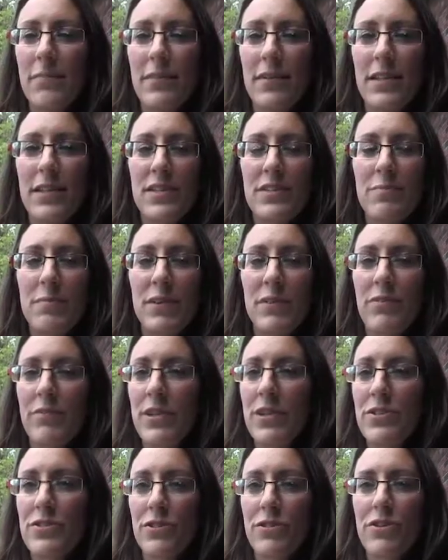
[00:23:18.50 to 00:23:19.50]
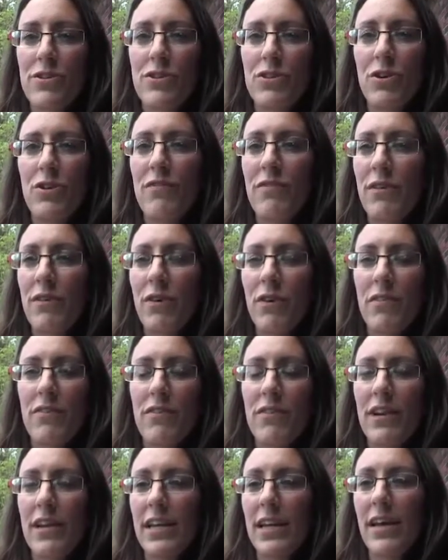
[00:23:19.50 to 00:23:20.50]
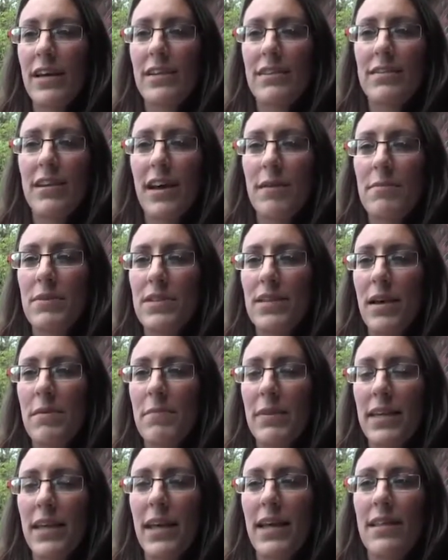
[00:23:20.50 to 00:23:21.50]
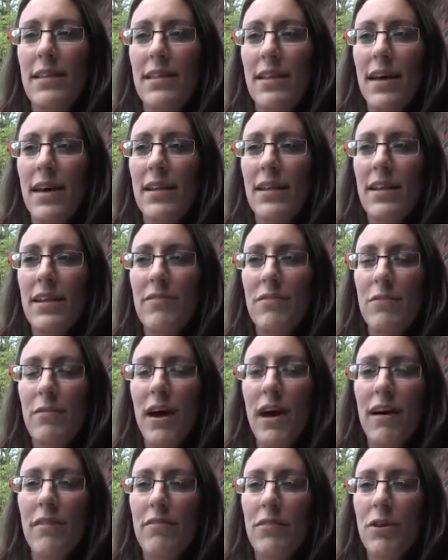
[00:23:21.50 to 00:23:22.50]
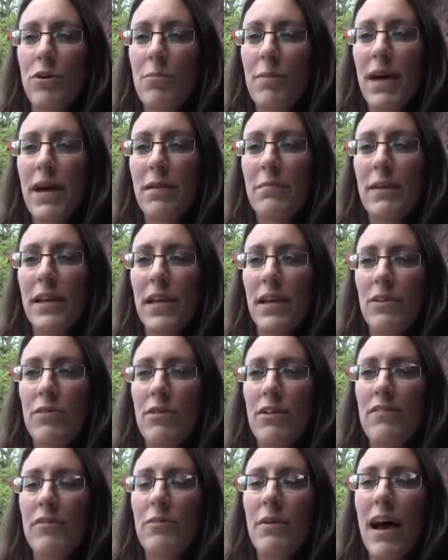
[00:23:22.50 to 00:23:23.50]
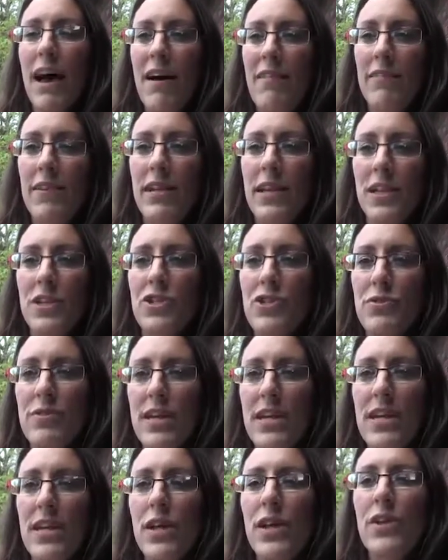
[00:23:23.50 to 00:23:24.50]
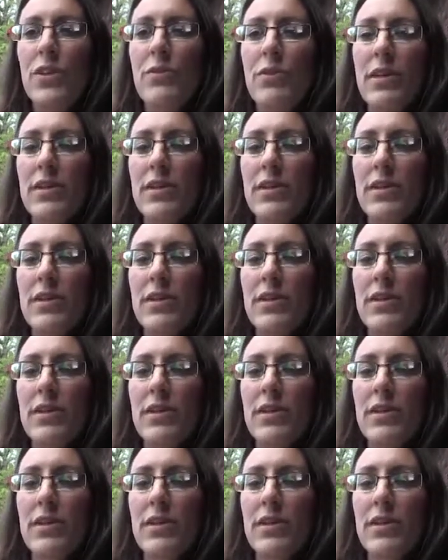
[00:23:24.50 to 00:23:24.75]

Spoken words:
It's been researched over and over again, time and time again, that if you have low back pain or if you have an injury, you